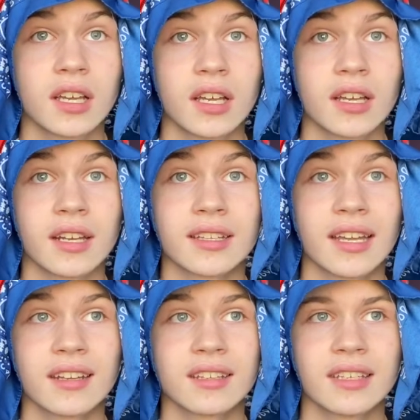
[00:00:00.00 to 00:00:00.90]
and at the
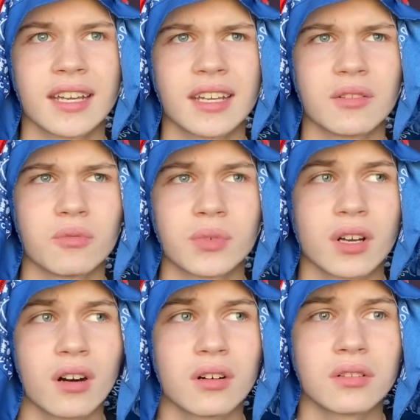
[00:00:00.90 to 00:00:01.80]
end of the day, we
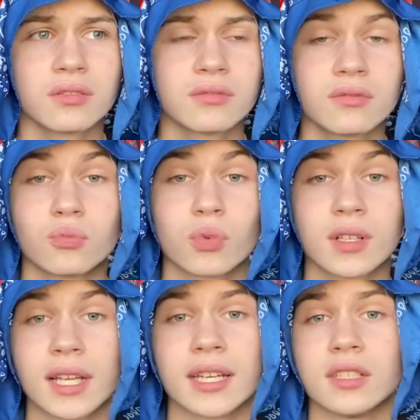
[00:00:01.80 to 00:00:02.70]
all
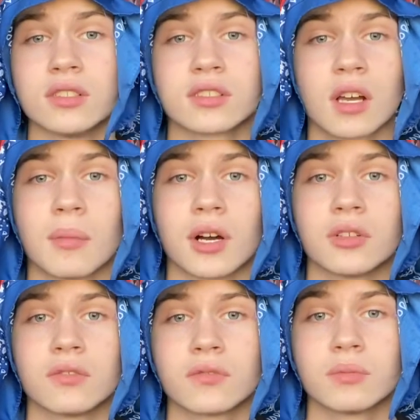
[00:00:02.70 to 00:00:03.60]
related somehow.
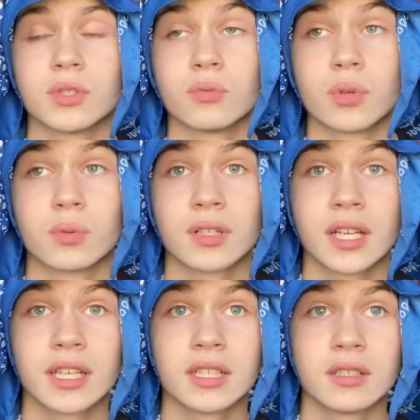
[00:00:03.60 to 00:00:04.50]
You feel me? We're
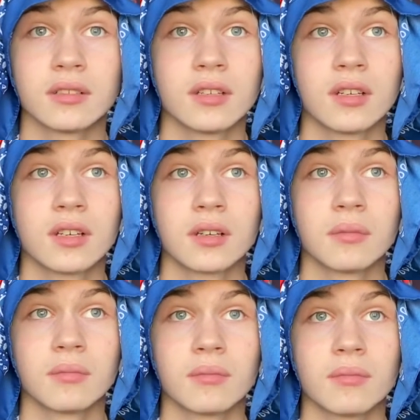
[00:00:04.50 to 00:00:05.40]
related.
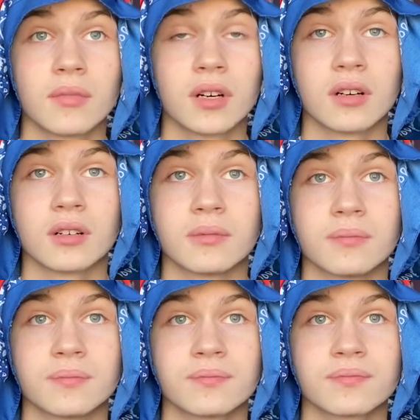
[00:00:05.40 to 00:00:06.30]

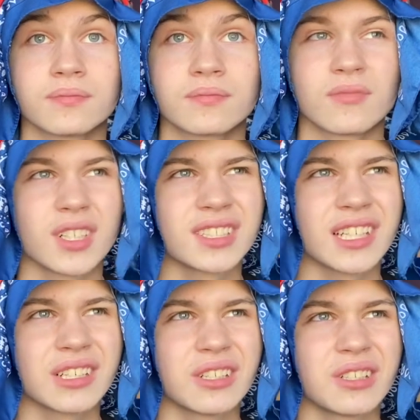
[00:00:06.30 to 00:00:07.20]
Um, what's
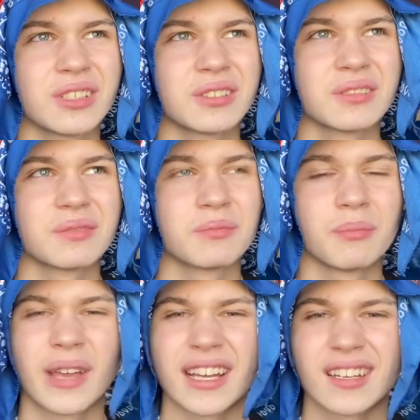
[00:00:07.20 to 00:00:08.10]
that called?
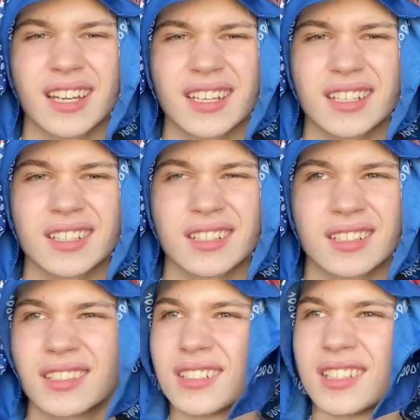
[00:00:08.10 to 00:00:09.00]
Magnetic.
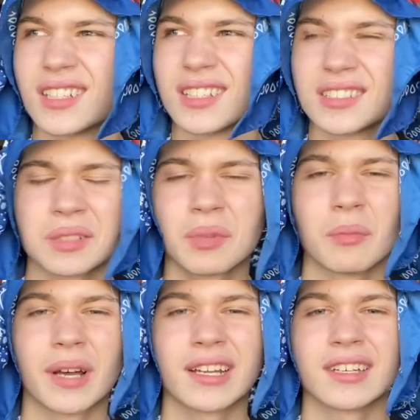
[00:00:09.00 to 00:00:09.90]
Something
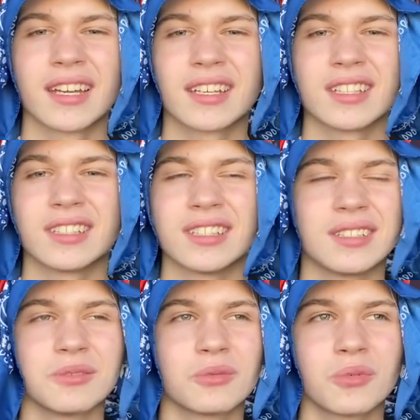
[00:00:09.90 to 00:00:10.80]
about
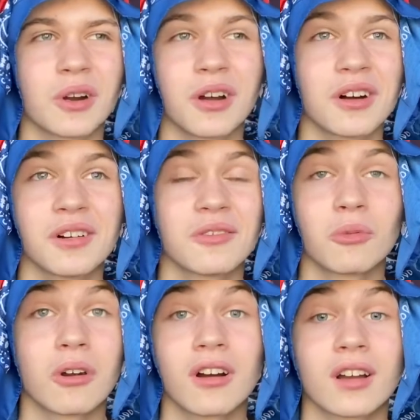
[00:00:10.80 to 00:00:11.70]
magnetically. We're all
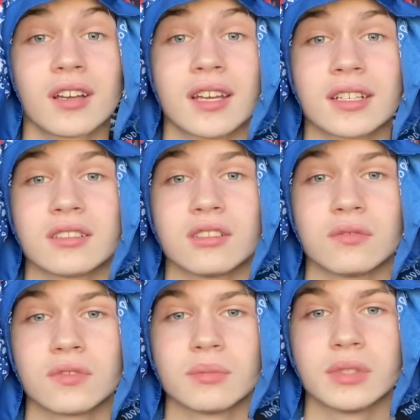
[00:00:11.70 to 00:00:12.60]
we're all connected. You
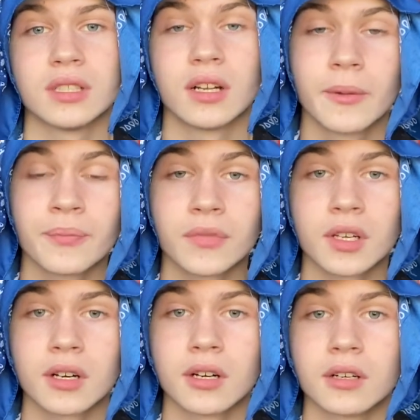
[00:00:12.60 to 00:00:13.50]
feel me?
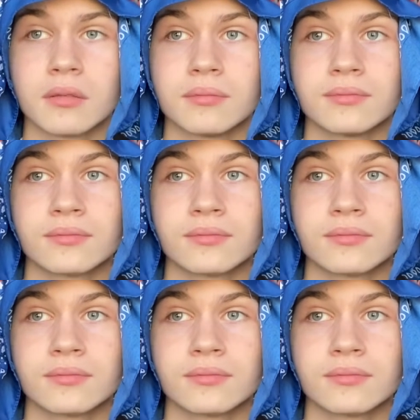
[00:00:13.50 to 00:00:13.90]
Um,